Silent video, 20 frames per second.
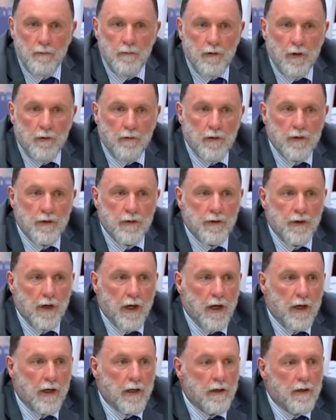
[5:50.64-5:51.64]
There isn't
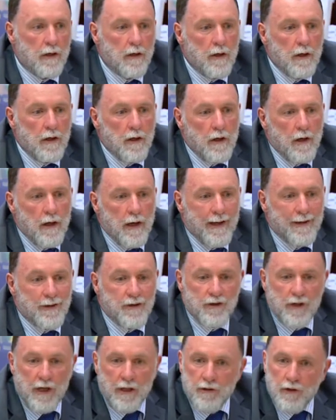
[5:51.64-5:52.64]
a
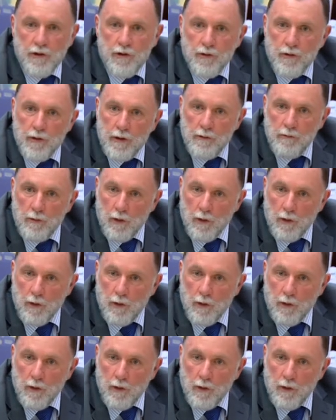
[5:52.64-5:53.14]
statutory